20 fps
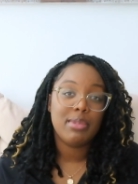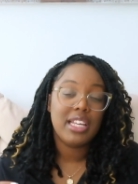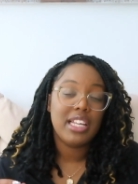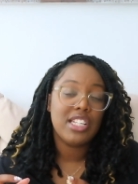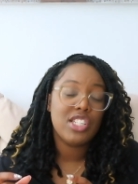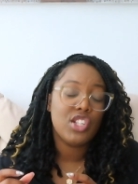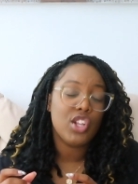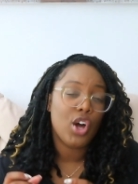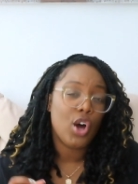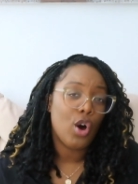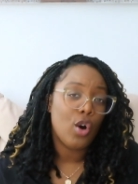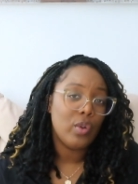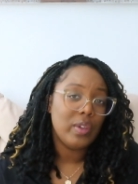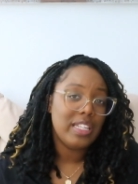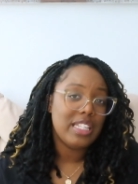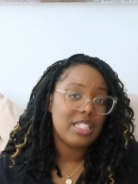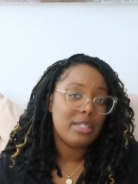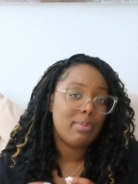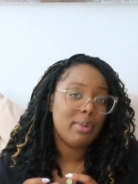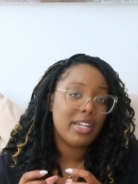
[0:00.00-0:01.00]
because the
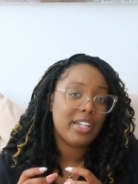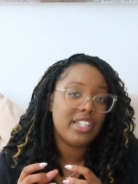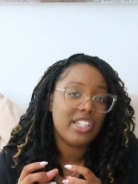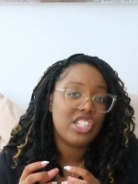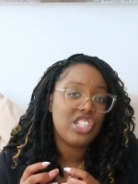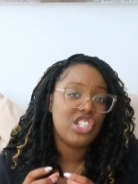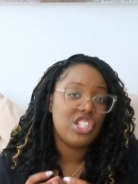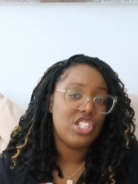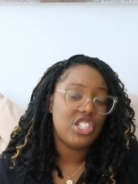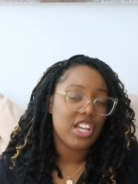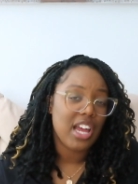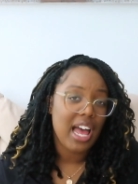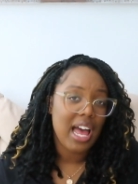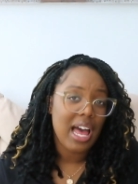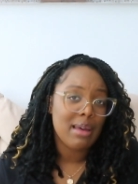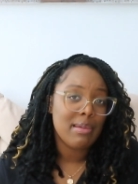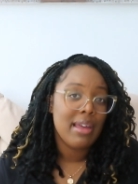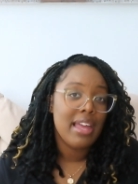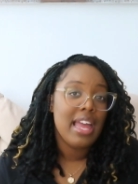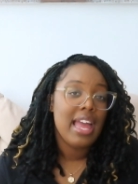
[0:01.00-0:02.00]
Holy Spirit's
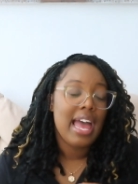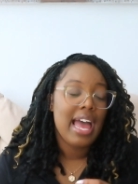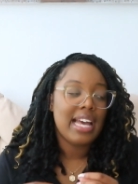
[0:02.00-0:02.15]
job